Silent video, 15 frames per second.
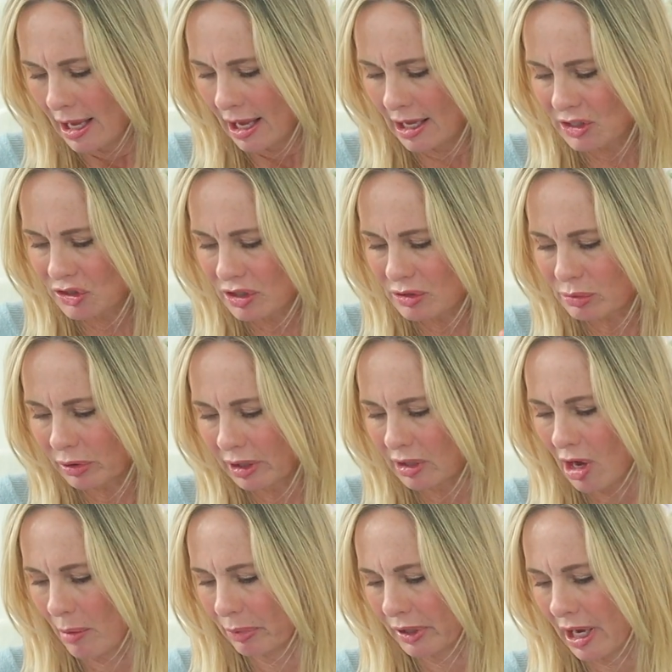It's just really
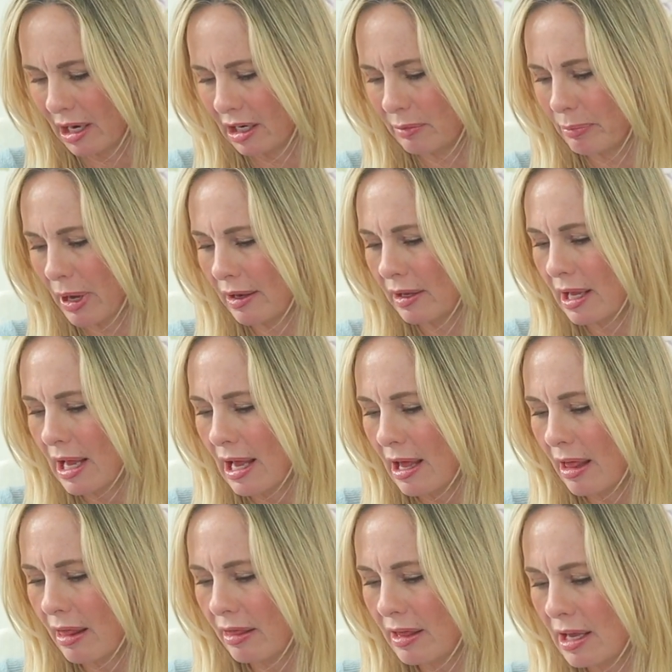complicated. But
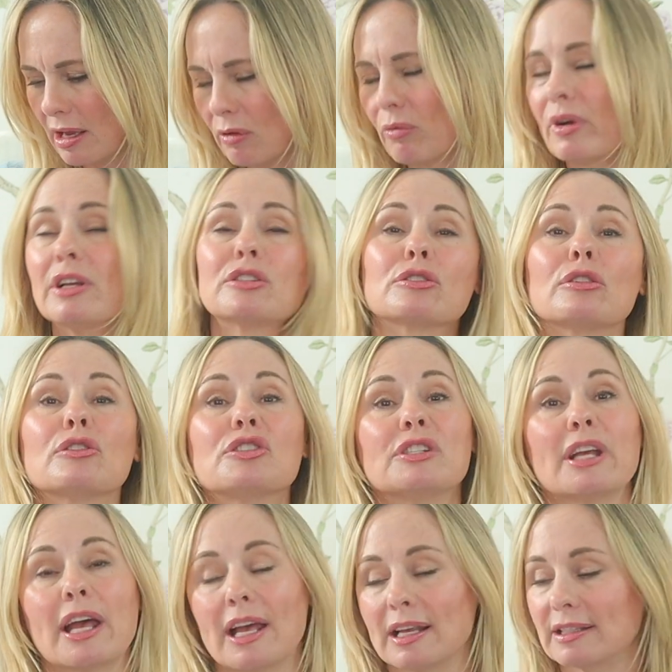the research
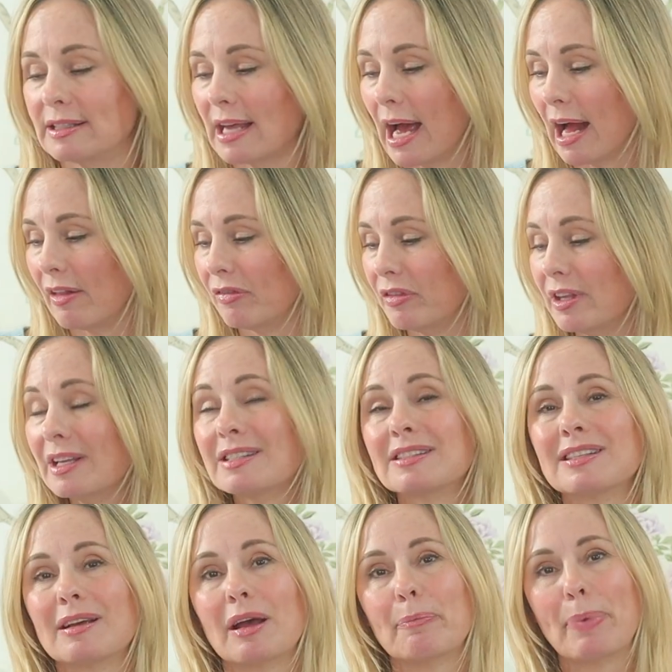says that this